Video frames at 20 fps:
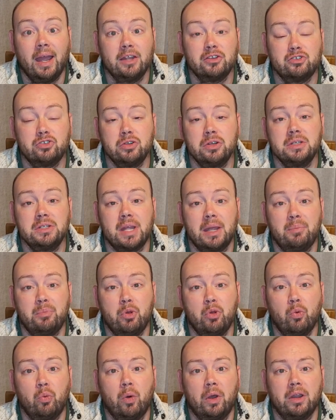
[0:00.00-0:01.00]
as soon as I
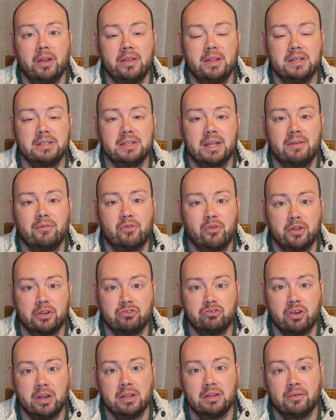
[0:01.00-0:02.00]
put one of these in for the
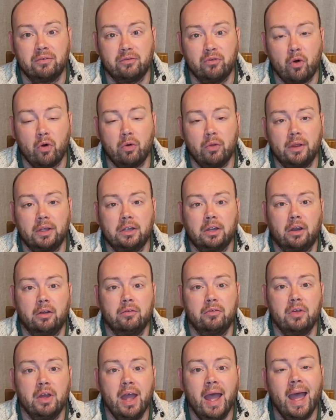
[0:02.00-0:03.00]
train to follow the
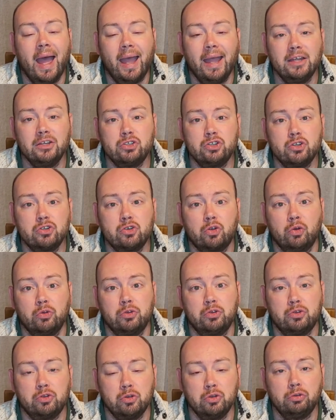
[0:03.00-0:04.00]
curve, it is just going
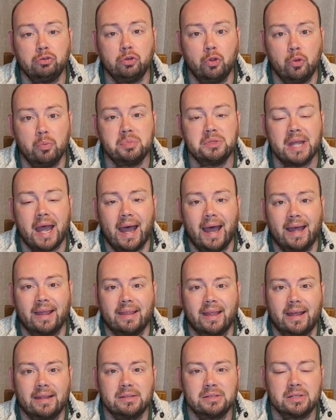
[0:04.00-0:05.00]
to do loops at
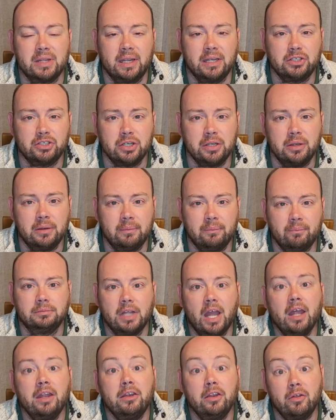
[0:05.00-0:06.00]
that section.
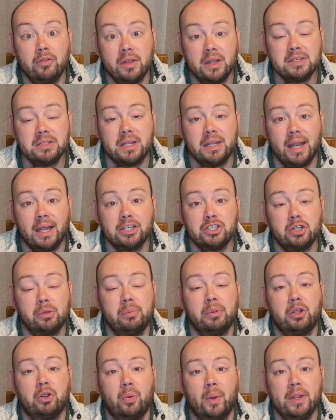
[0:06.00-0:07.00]
Now this can actually
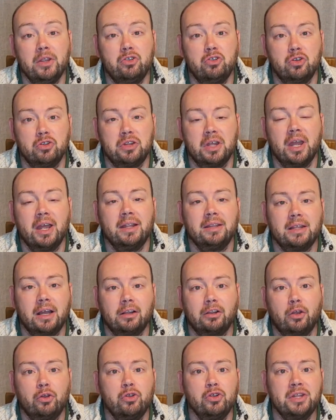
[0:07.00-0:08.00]
be quite good to
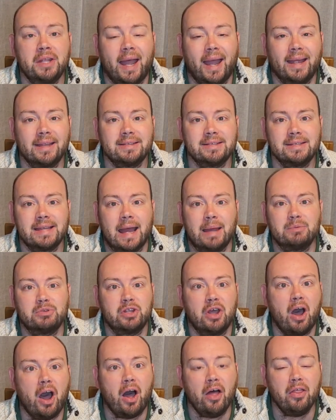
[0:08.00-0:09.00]
allow you to add snaps
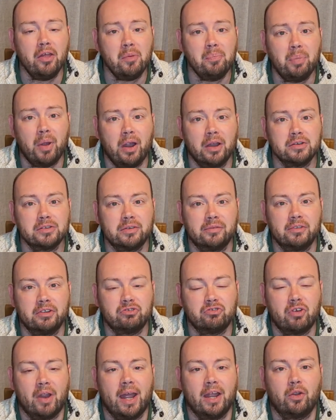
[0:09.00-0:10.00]
to other parts of the
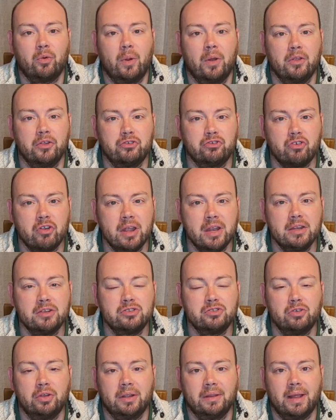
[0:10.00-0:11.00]
track while the train is
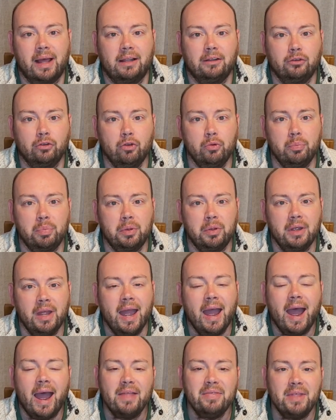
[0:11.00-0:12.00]
doing that loop.
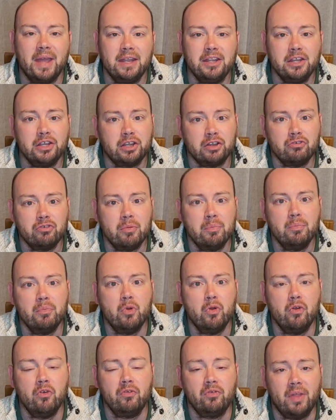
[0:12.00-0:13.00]
And then you can
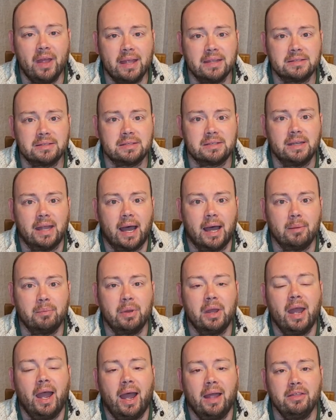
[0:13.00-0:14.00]
remove that
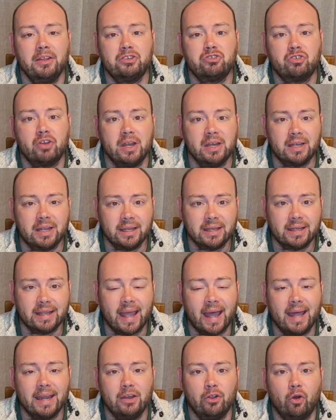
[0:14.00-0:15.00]
snap and the train can
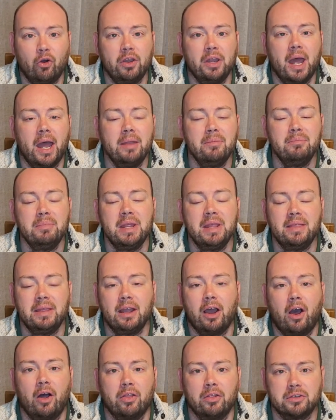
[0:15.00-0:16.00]
carry on and meet
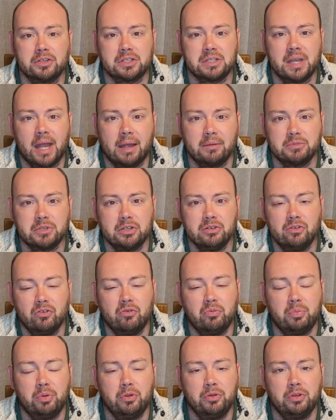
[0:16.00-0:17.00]
the other snaps that
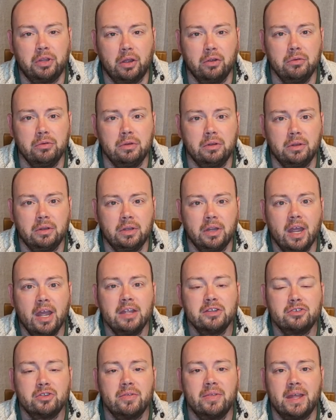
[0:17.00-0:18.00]
you've put down.
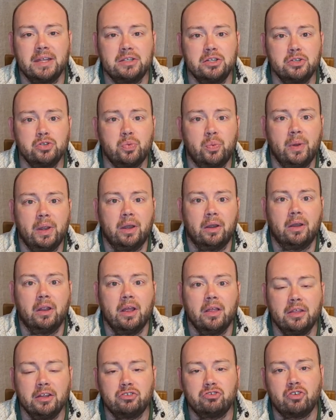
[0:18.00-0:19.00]
So this is where
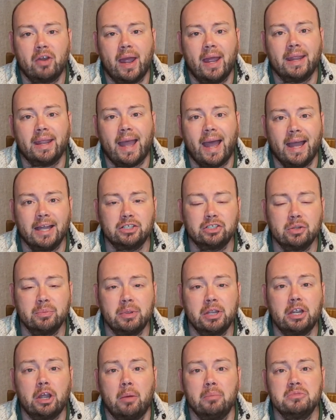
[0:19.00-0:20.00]
the track
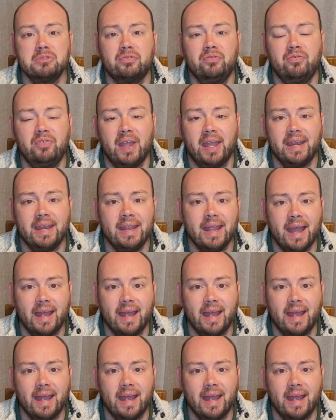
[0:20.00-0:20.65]
actually becomes very